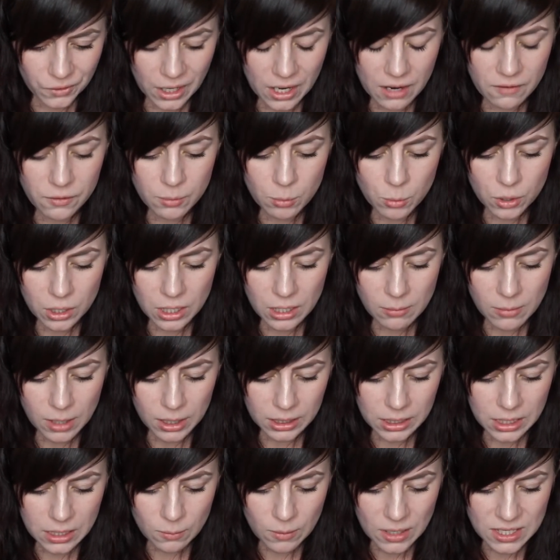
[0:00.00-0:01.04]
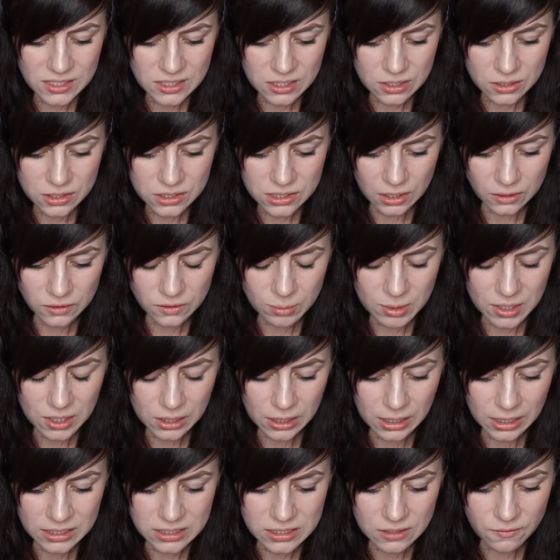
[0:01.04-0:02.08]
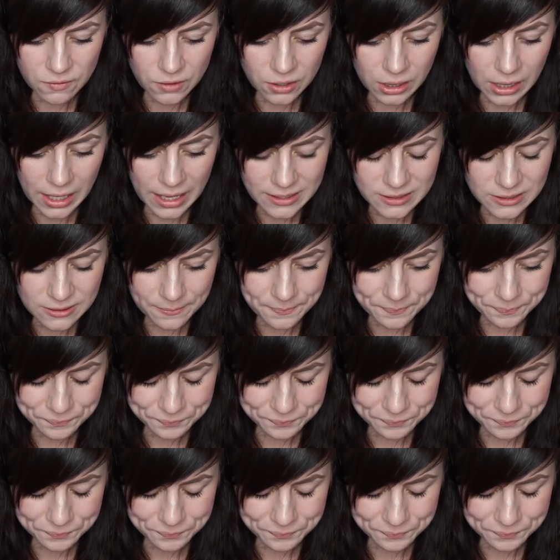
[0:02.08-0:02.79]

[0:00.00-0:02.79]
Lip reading: Every morning, Melanie waits in her cell to be collected for class.